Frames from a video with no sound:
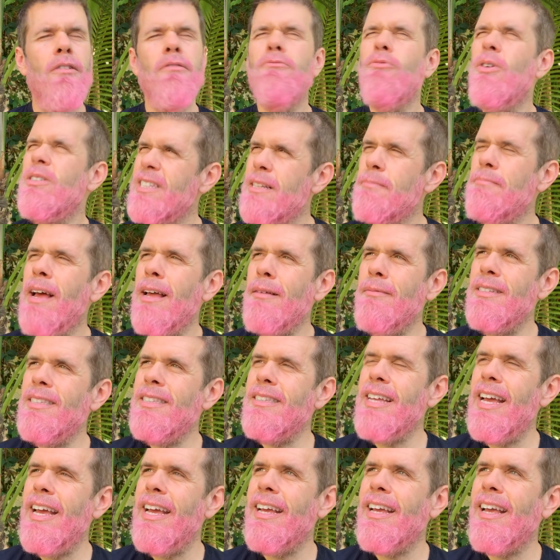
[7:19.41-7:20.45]
Was it my
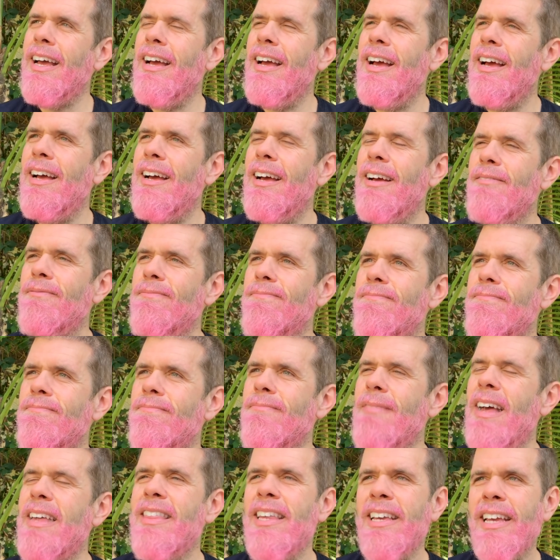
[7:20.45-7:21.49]
mistake?
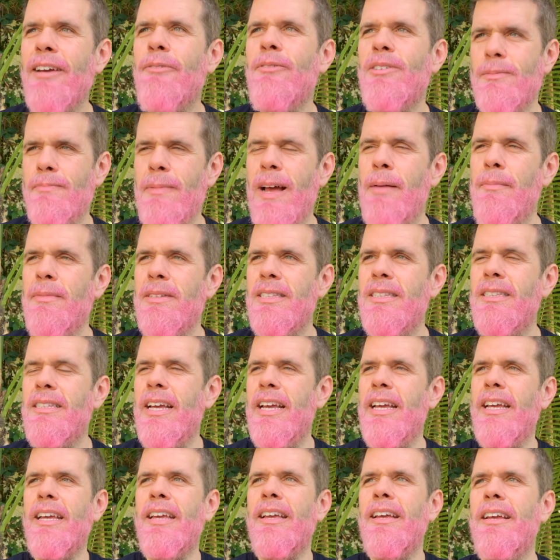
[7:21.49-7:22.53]
I think it was my
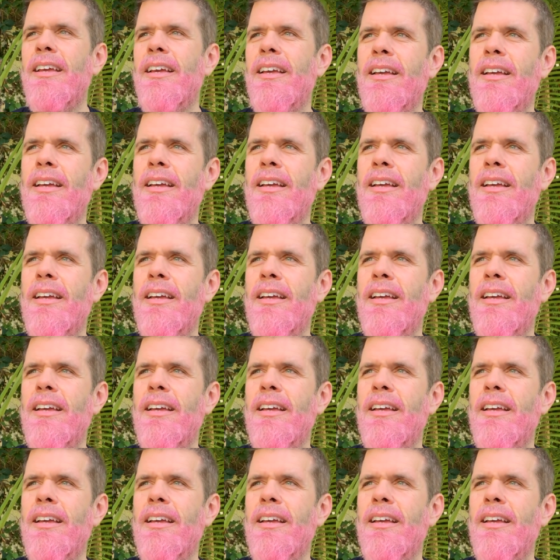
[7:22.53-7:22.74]
mistake.